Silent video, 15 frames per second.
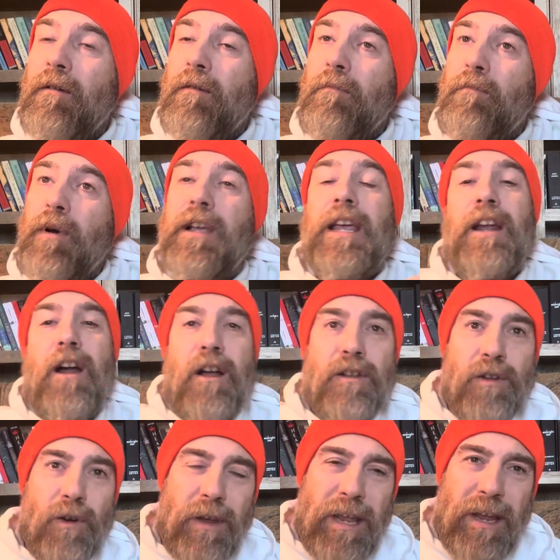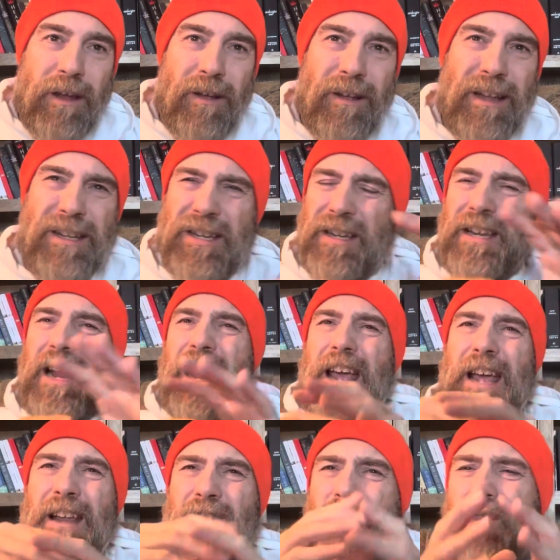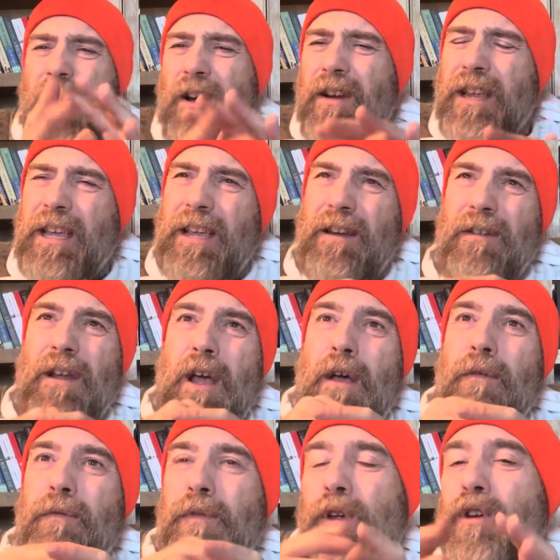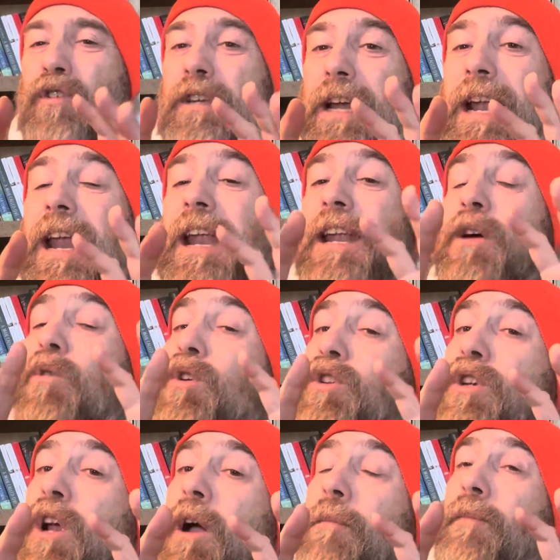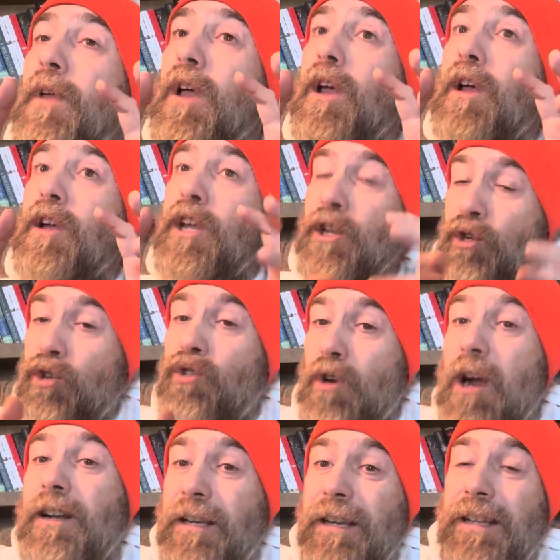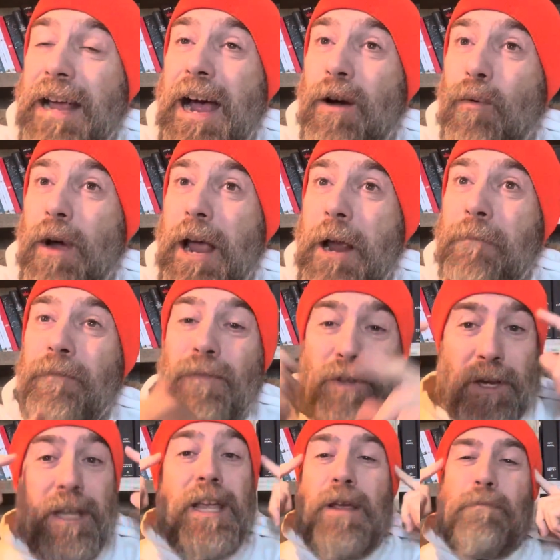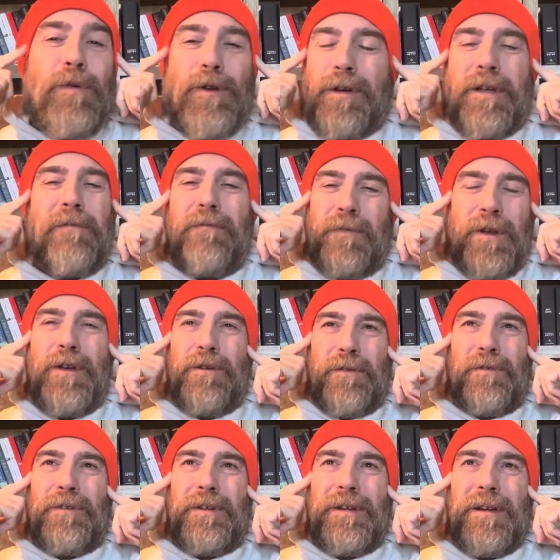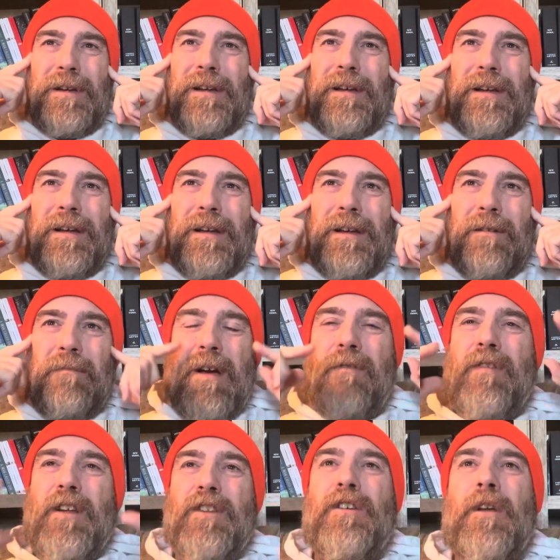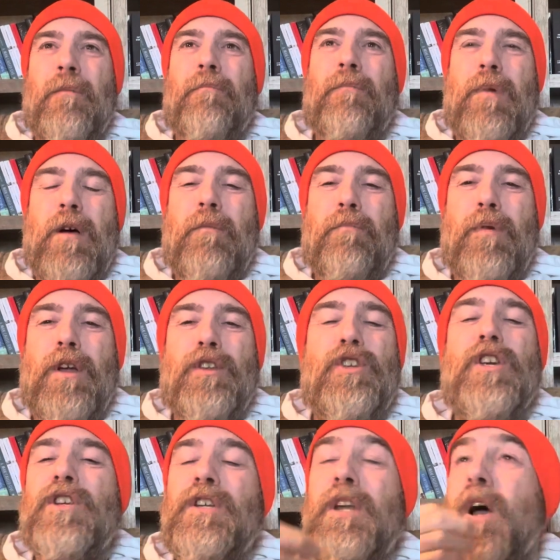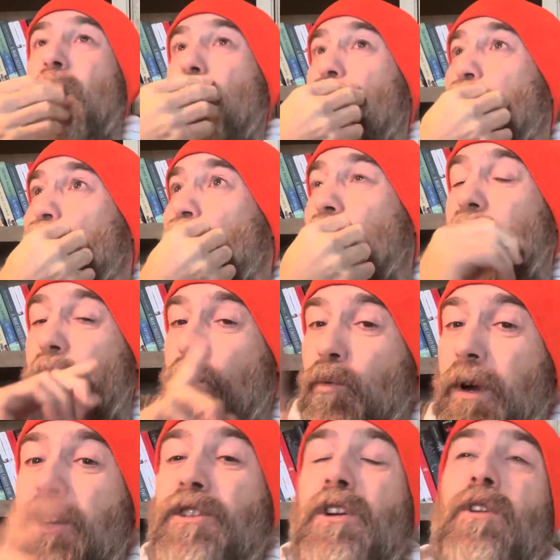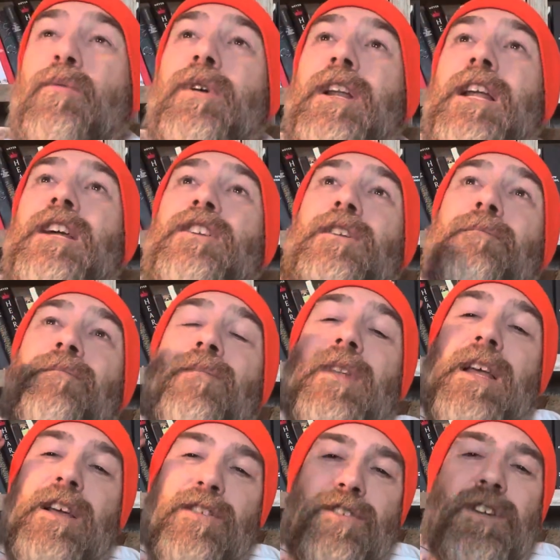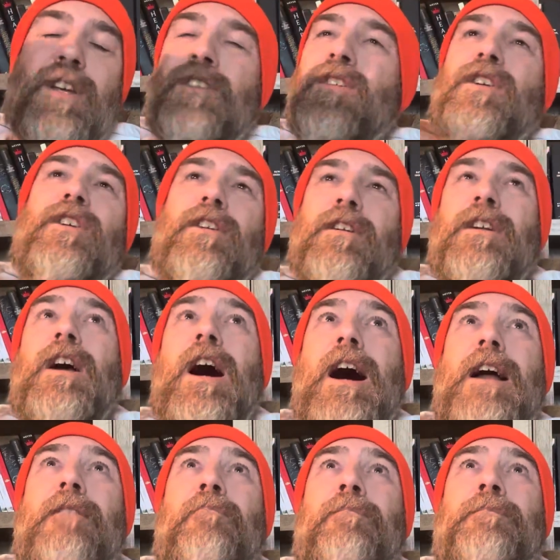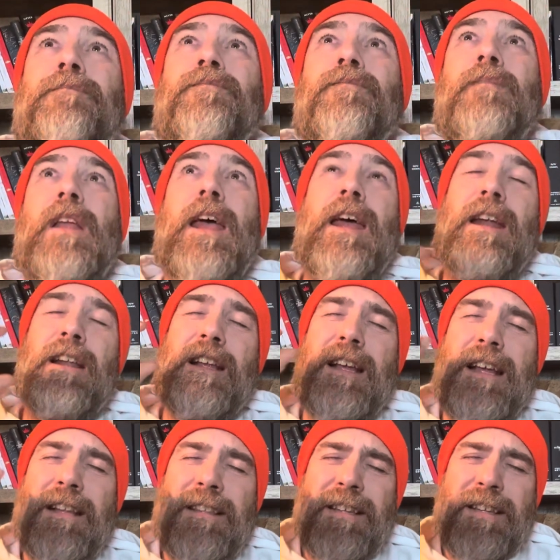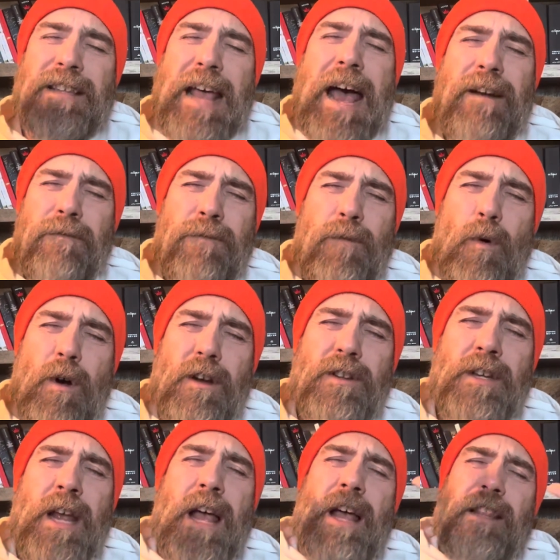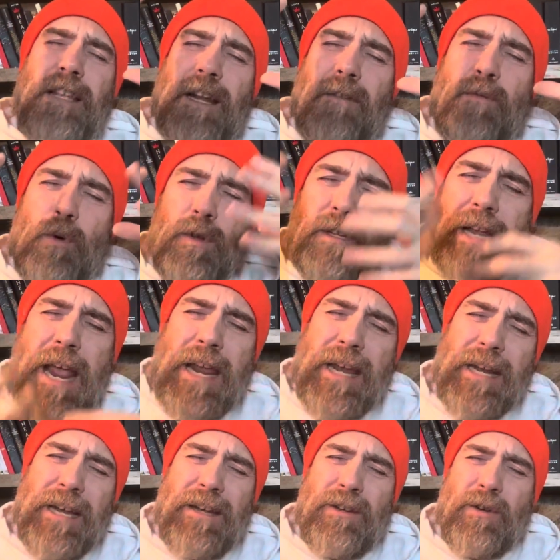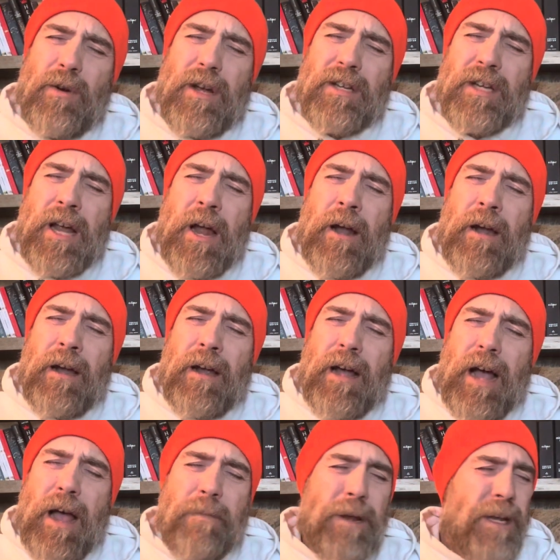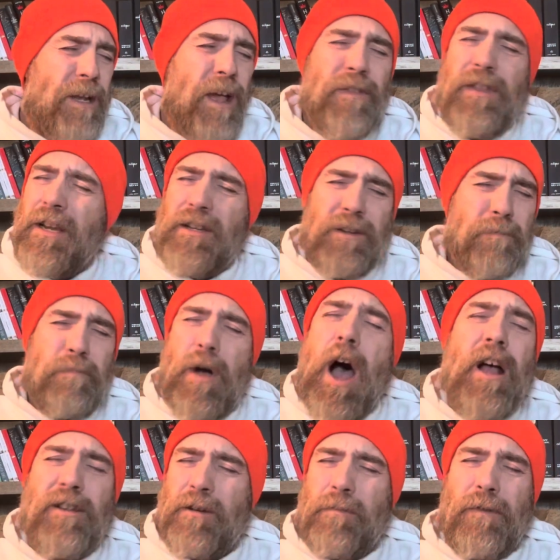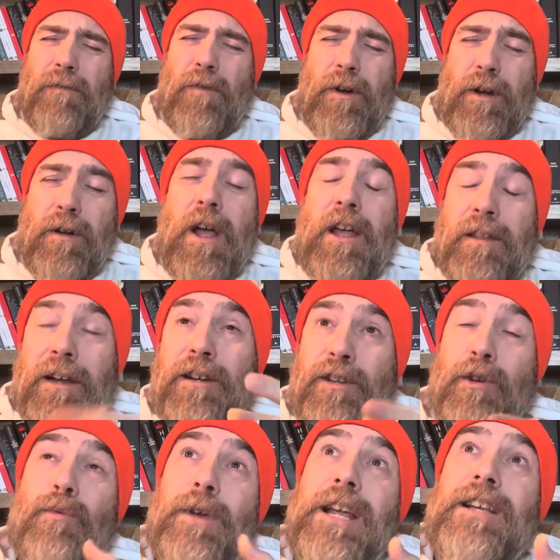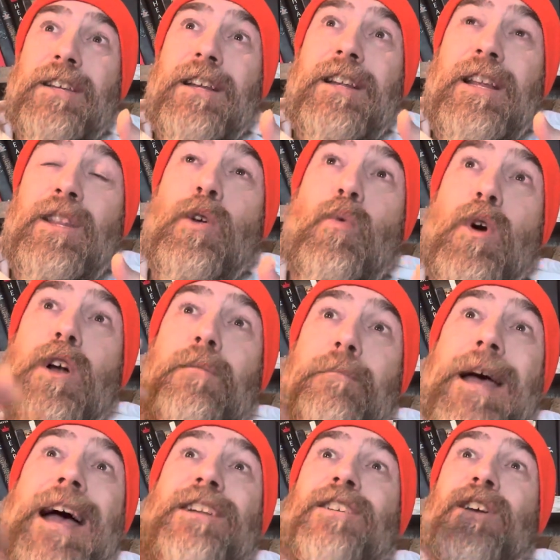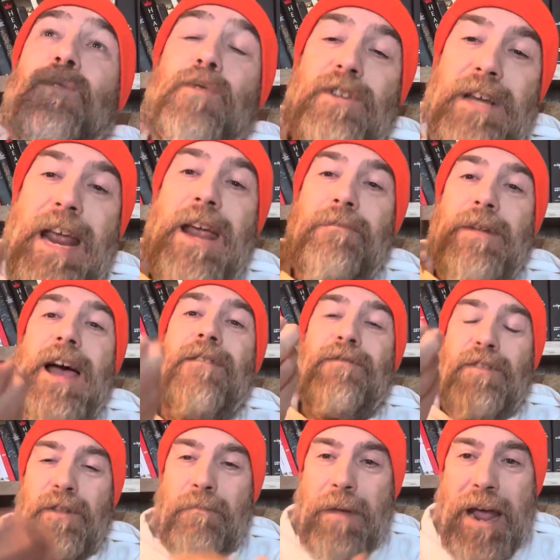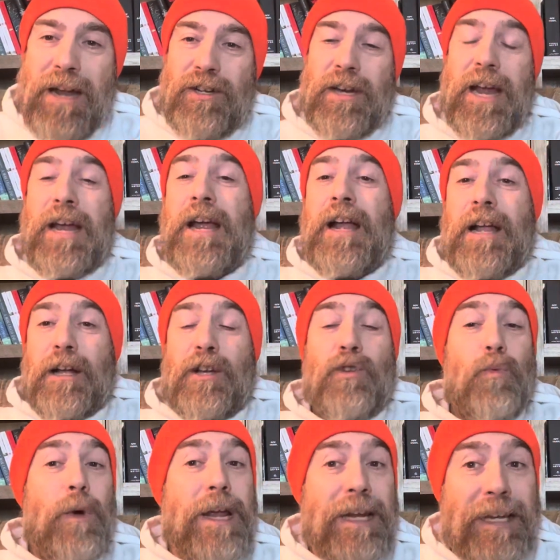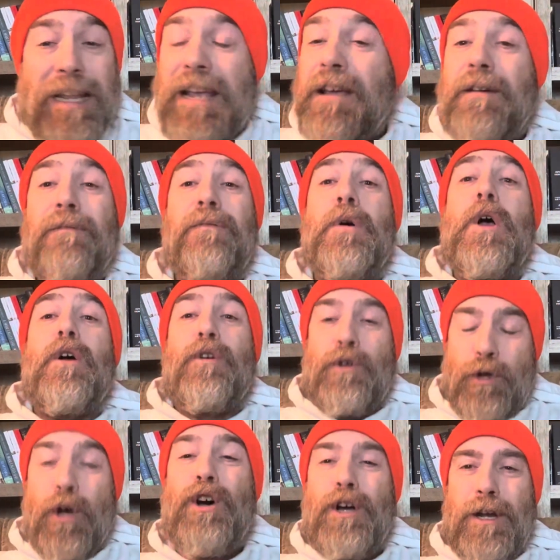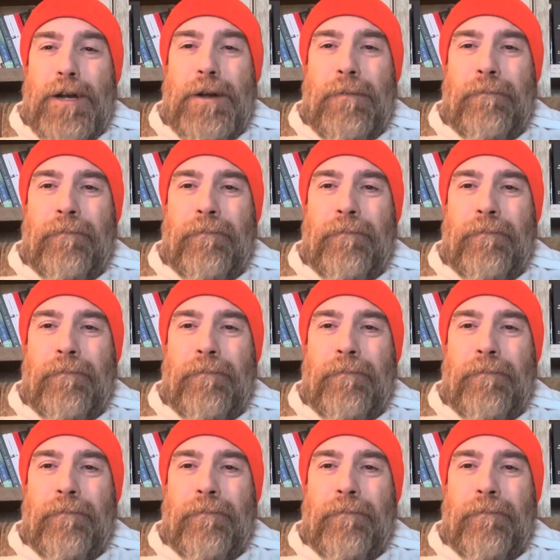but can also heal. It's very confusing, and it was constructed that way to keep you confused, my friends. But just know, the original religion is just a good God. And it's that force that if we'll take it into us, I mean, nothing's impossible for you. There's a reason that the word magic was named after the Magi, because we live good,